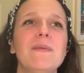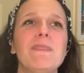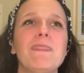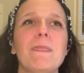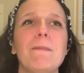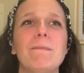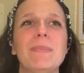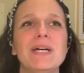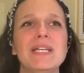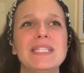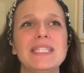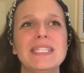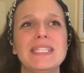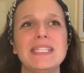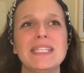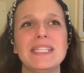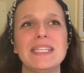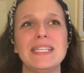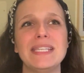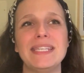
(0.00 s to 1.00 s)
But
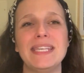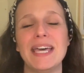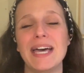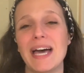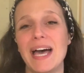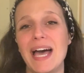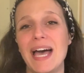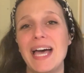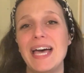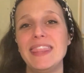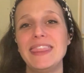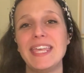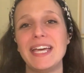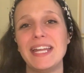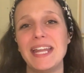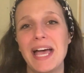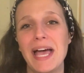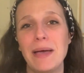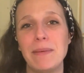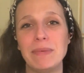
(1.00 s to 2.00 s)
yeah, I had that
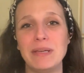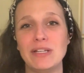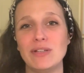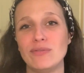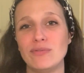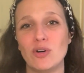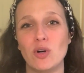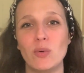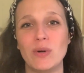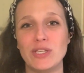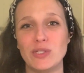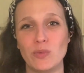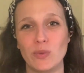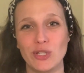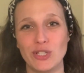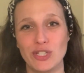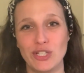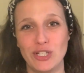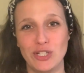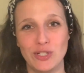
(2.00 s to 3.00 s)
habit of always
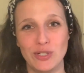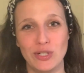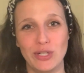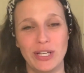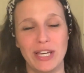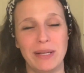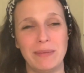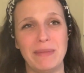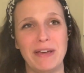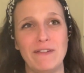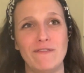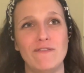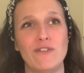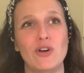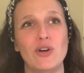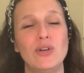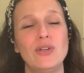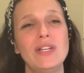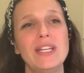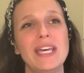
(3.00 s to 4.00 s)
wanting to look at my
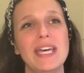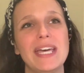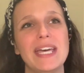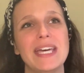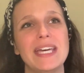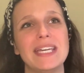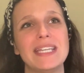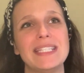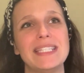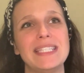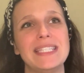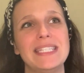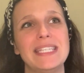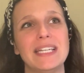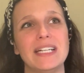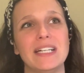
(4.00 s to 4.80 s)
phone, and